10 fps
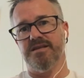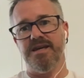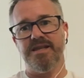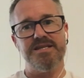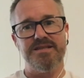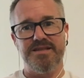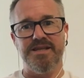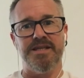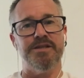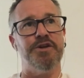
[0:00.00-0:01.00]
yeah, that's the
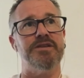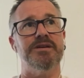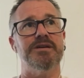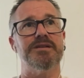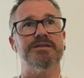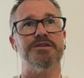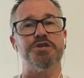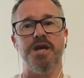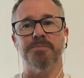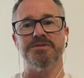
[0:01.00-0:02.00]
thing. You know, the the
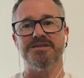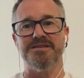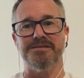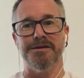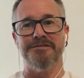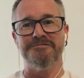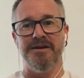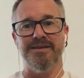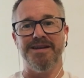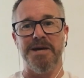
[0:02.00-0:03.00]
chaplaincy thing. I
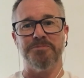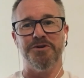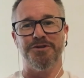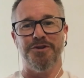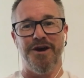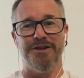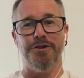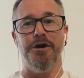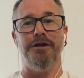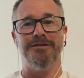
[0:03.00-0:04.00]
find that happening online a
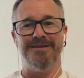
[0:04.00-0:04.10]
lot.